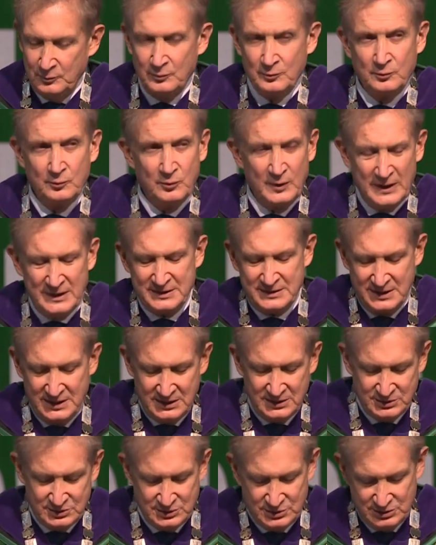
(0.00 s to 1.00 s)
We
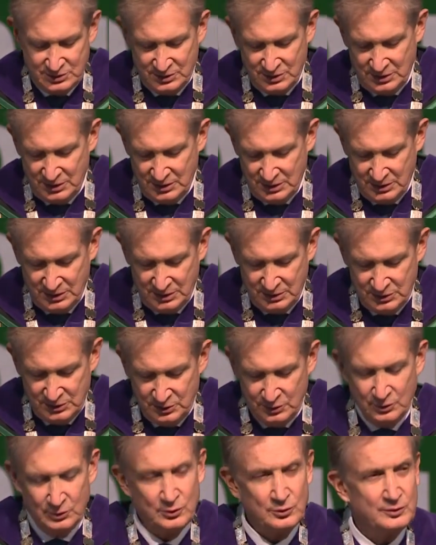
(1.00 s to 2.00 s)
teach
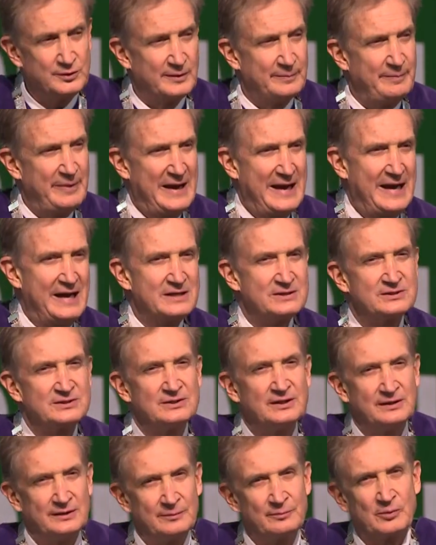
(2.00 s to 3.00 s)
you the past
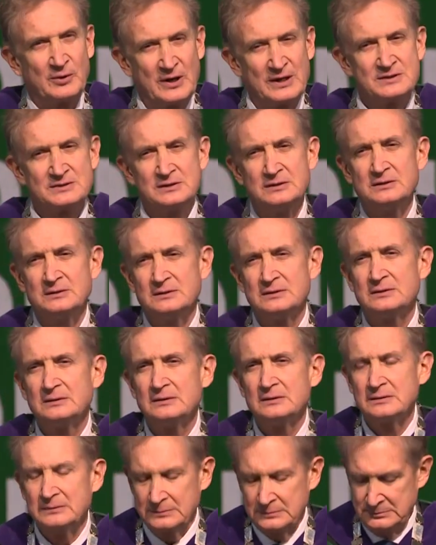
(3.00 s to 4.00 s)
and the present,
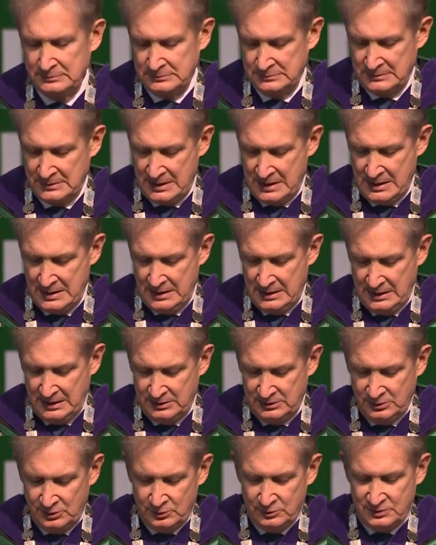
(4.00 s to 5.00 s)

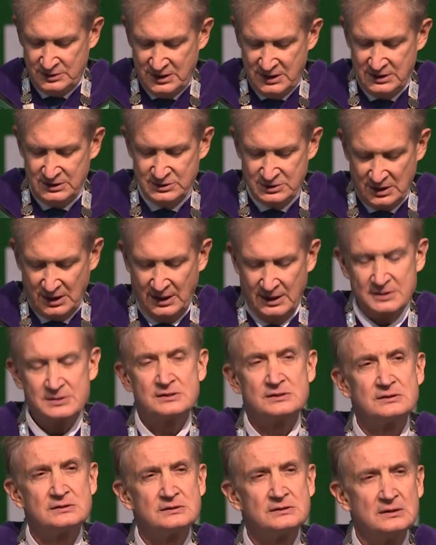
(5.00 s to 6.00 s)
and you teach
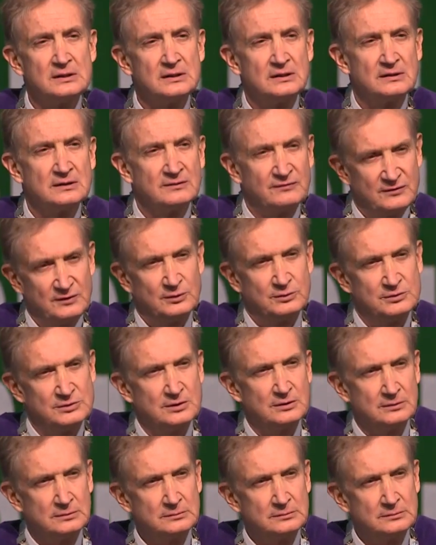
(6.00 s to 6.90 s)
us the future.